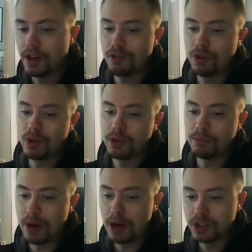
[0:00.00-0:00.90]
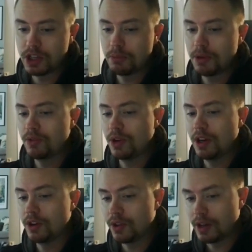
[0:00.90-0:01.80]
If you look at Mouse, they have been
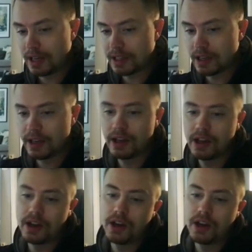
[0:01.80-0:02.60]
really good lately.